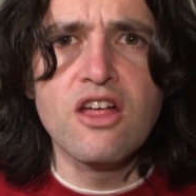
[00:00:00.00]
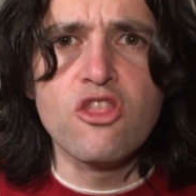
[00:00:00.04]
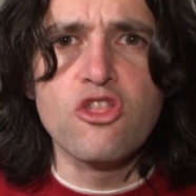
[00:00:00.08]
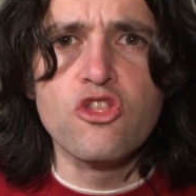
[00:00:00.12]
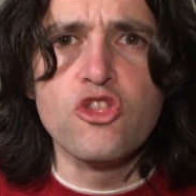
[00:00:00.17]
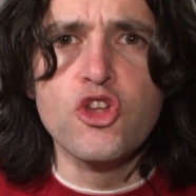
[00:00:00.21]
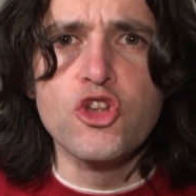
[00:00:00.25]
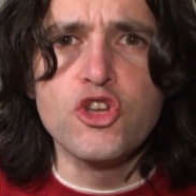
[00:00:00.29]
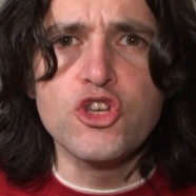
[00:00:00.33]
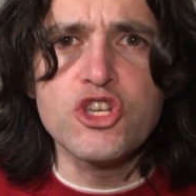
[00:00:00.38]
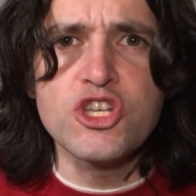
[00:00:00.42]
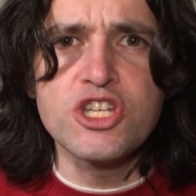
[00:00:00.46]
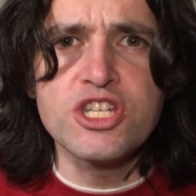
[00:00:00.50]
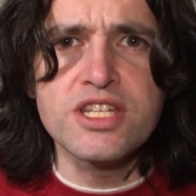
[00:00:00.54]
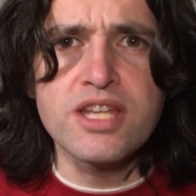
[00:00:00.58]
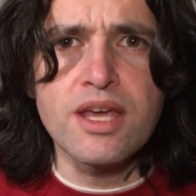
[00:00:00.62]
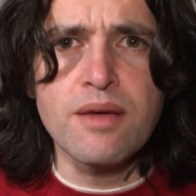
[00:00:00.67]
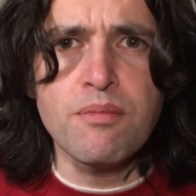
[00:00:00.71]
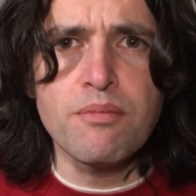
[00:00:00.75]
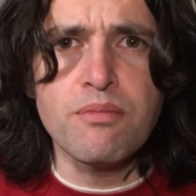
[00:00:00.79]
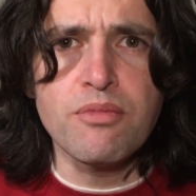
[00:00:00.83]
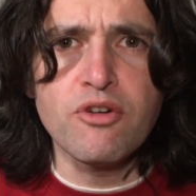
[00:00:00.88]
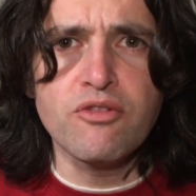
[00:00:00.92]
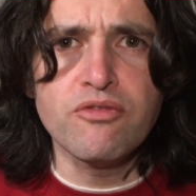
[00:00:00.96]
The
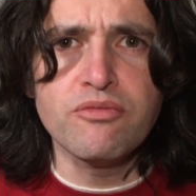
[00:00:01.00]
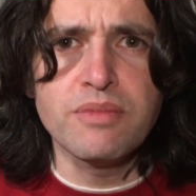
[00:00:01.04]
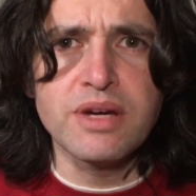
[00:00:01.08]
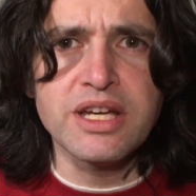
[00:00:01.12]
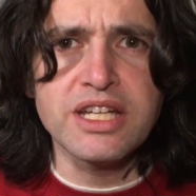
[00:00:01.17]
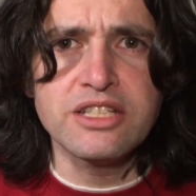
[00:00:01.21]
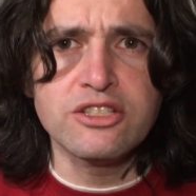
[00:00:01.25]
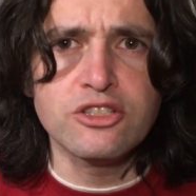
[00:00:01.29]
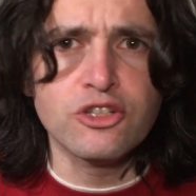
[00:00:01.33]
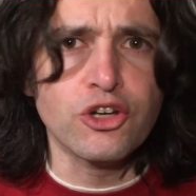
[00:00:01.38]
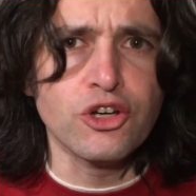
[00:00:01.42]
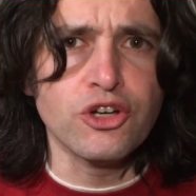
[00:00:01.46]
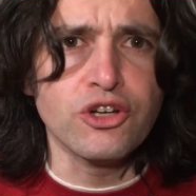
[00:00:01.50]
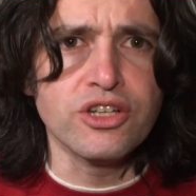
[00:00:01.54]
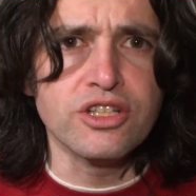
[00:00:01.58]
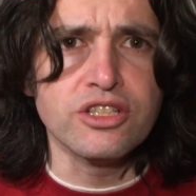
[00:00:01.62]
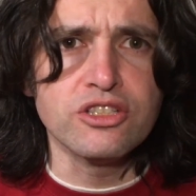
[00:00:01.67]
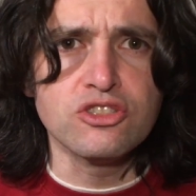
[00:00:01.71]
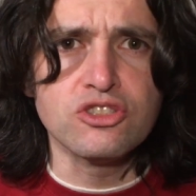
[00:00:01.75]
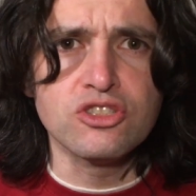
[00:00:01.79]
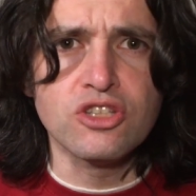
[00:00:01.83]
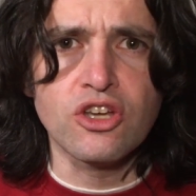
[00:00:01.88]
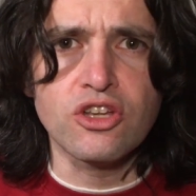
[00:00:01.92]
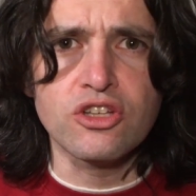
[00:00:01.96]
tip of my tongue is
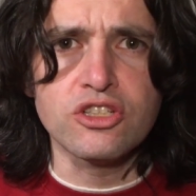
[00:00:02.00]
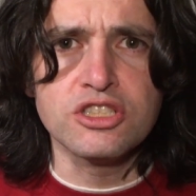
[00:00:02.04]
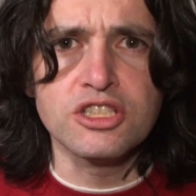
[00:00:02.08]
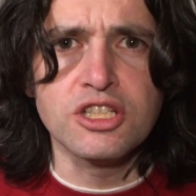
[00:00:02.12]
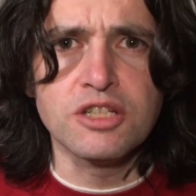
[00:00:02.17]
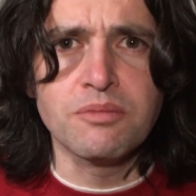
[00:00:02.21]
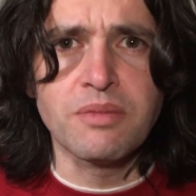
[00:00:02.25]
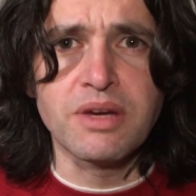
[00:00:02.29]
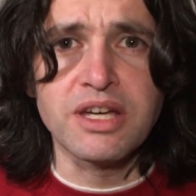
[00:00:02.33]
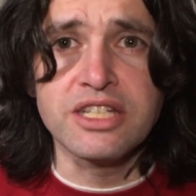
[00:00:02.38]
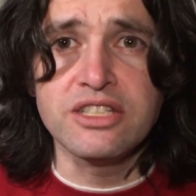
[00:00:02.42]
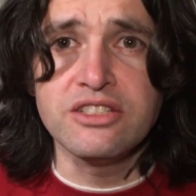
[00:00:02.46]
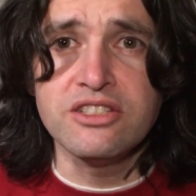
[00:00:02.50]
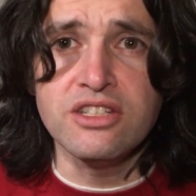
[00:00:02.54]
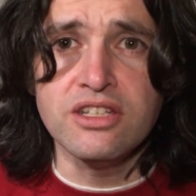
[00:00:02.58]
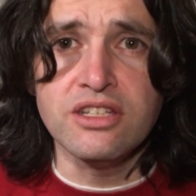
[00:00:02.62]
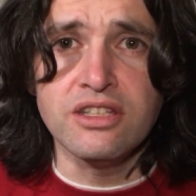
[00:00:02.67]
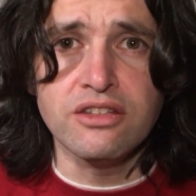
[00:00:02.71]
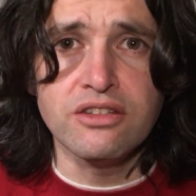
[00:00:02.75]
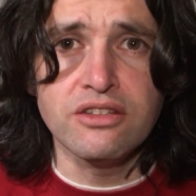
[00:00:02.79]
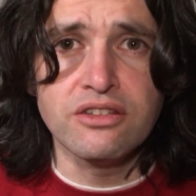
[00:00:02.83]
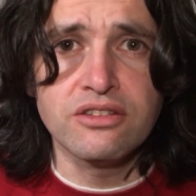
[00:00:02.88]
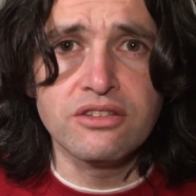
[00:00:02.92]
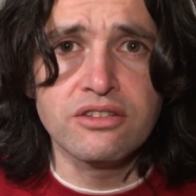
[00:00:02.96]
touching my
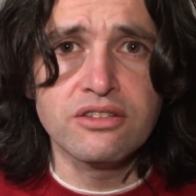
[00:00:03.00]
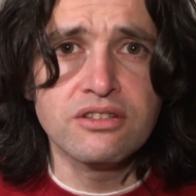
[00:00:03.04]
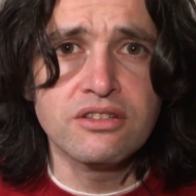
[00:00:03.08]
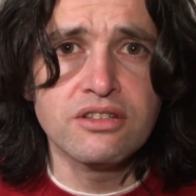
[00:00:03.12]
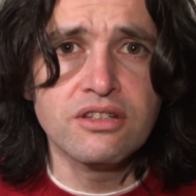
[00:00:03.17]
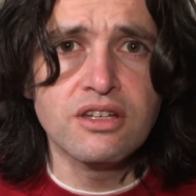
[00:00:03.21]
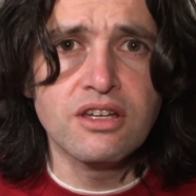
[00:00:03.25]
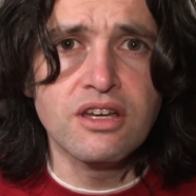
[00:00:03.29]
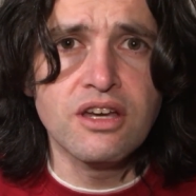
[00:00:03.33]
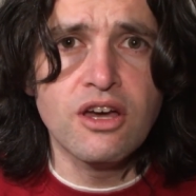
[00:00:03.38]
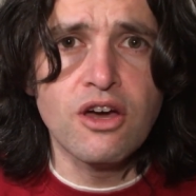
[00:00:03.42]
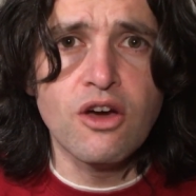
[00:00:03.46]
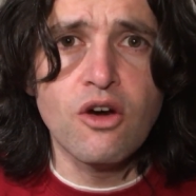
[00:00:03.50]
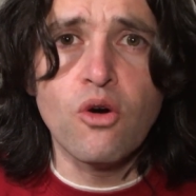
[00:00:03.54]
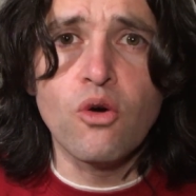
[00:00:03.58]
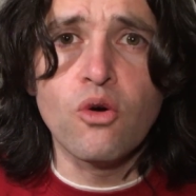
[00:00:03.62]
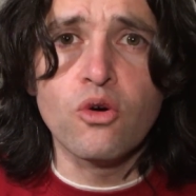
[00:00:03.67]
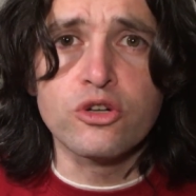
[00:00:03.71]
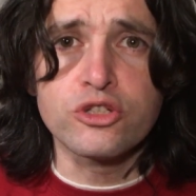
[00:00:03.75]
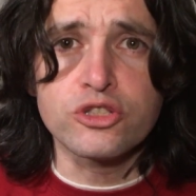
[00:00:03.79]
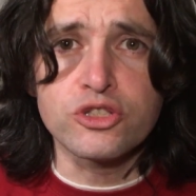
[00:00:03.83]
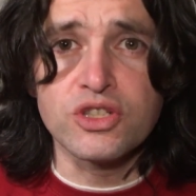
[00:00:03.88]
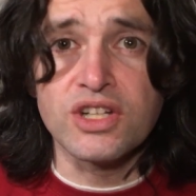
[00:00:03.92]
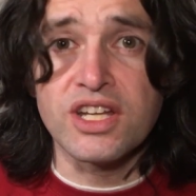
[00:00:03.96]
teeth.
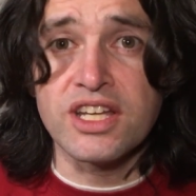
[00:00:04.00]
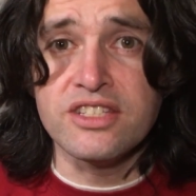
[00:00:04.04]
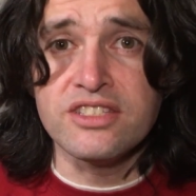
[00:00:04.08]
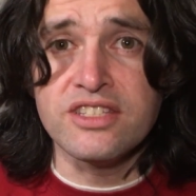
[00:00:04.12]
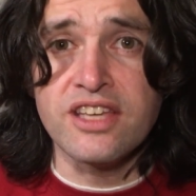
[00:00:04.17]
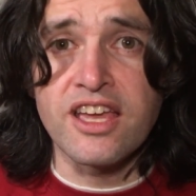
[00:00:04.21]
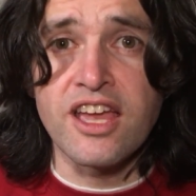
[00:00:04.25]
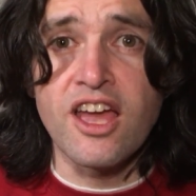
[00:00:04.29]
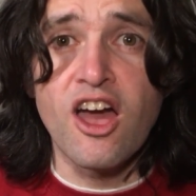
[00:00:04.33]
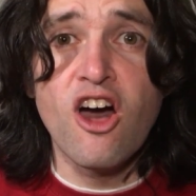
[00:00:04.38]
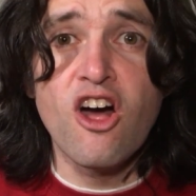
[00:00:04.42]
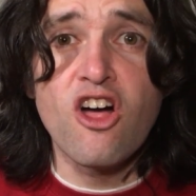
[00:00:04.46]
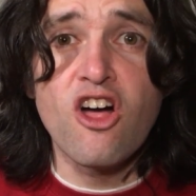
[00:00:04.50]
Or should I say,